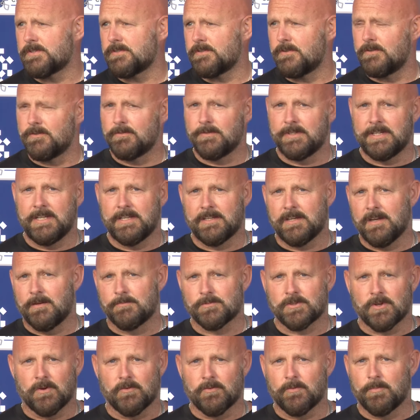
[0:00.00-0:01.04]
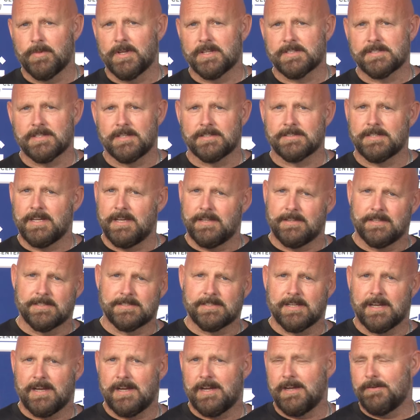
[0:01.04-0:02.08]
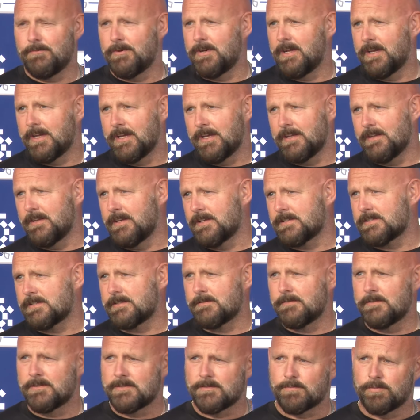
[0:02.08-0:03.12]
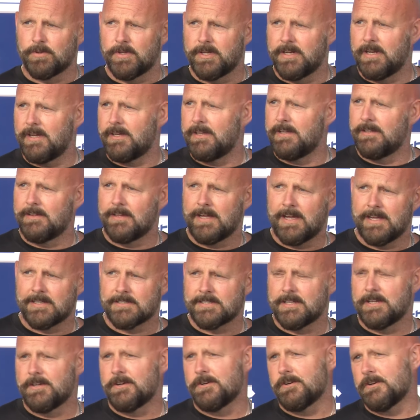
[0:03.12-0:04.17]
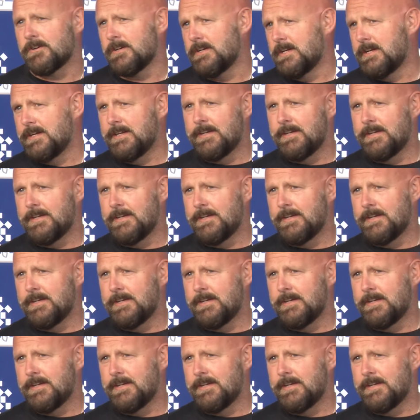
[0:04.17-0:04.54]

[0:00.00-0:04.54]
So when he comes over to me and says, hey, this guy, when I get this split, he lines here,